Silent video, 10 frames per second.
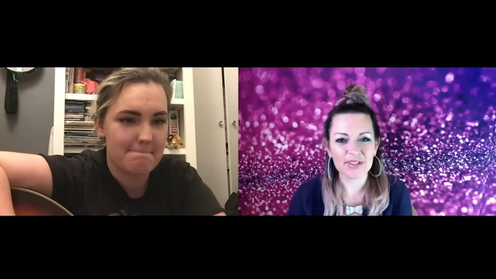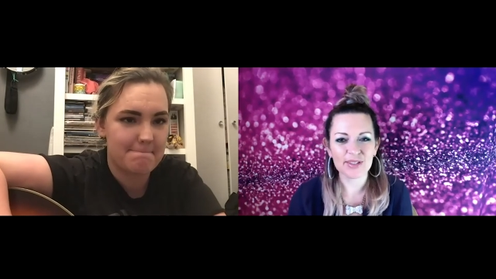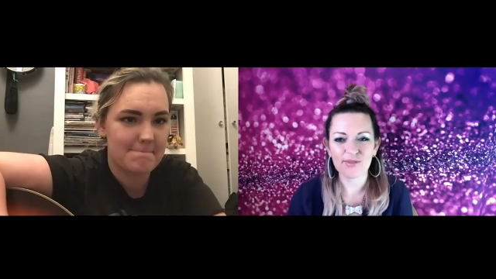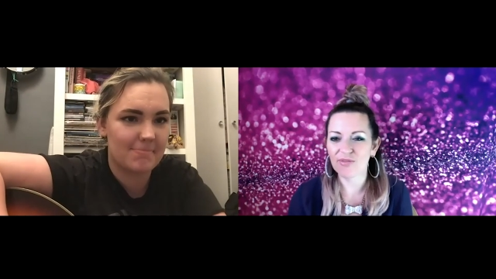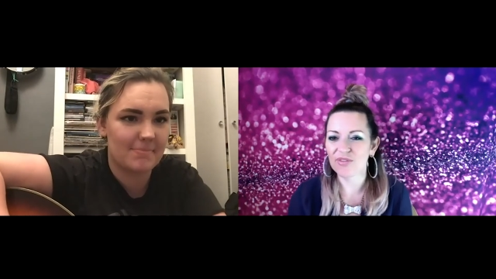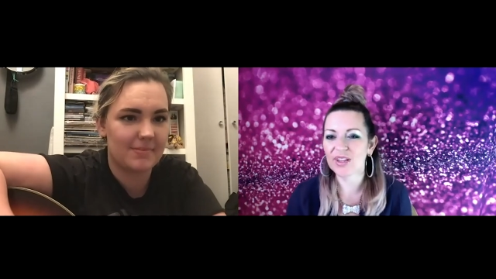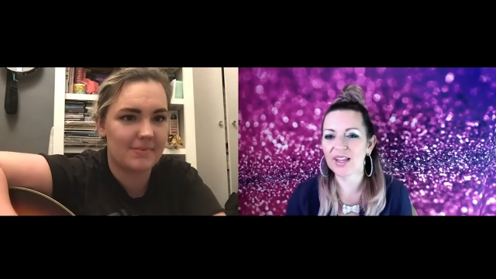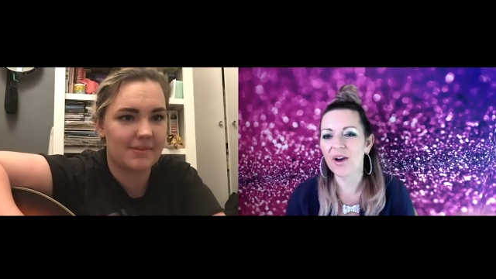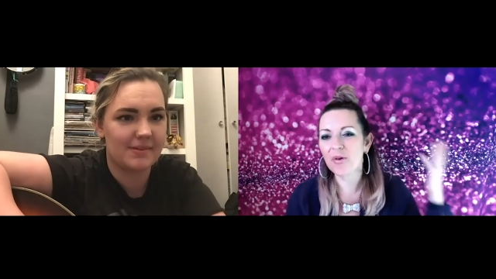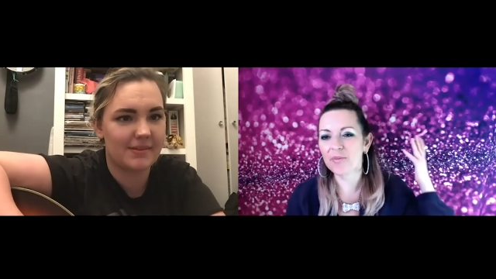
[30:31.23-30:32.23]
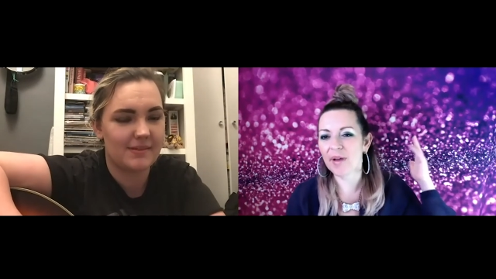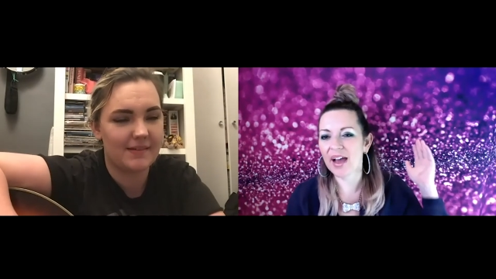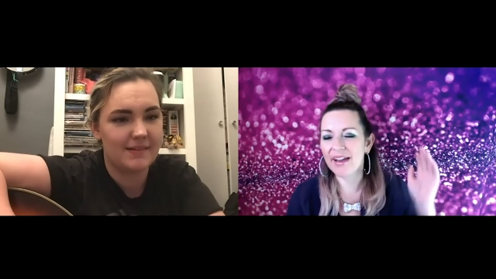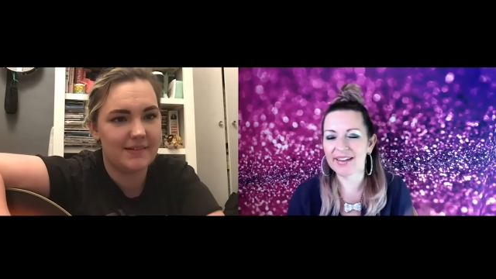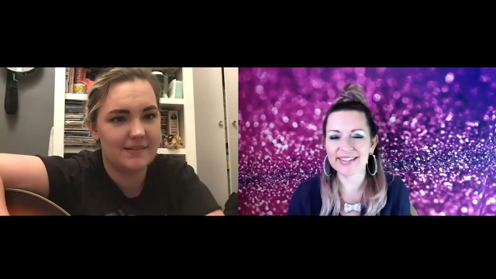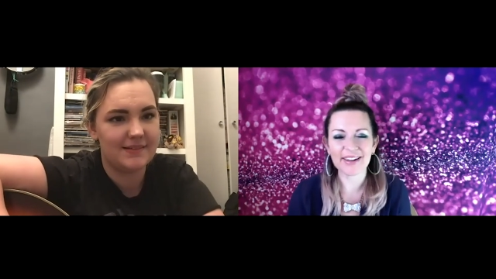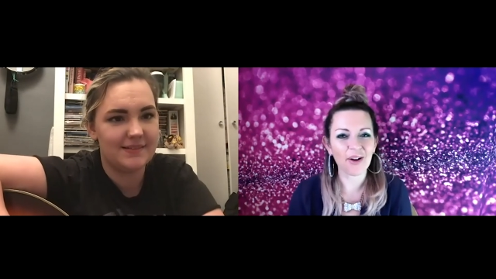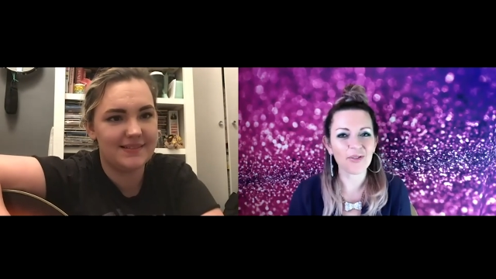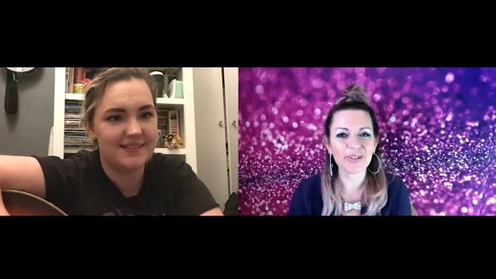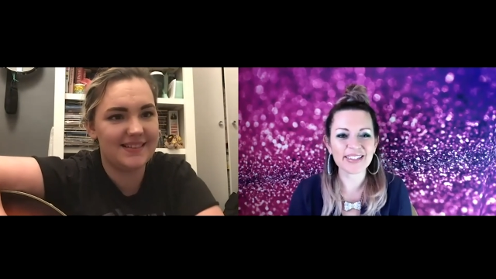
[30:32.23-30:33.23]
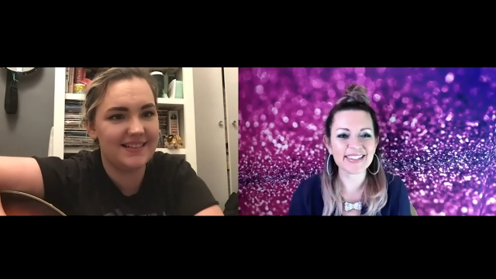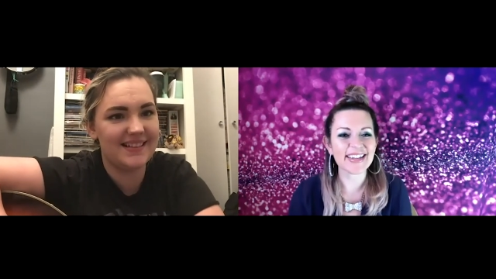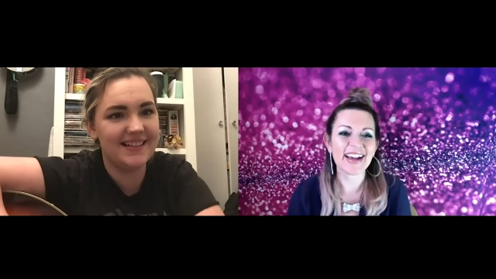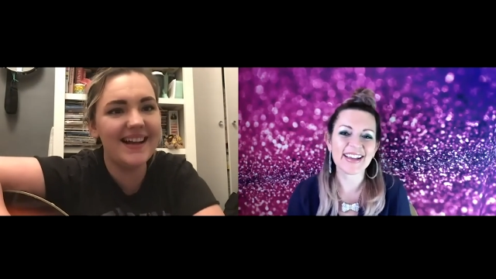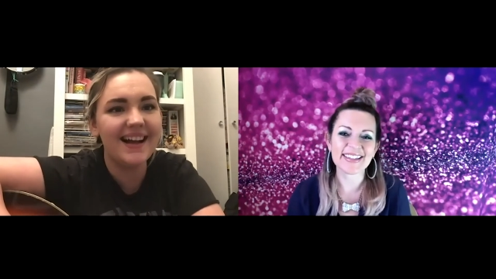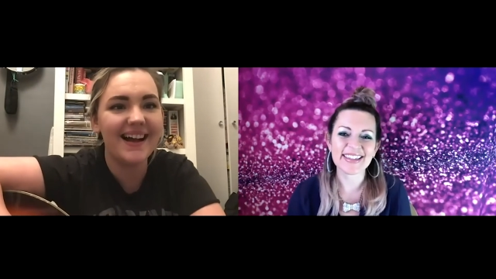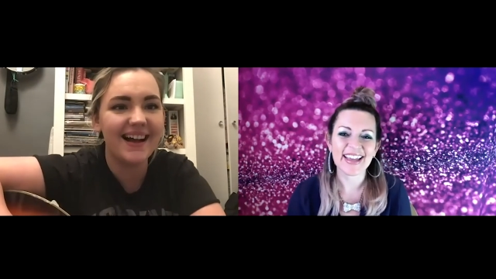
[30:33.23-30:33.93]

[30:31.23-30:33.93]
Speaker 1: just flown by as it always does.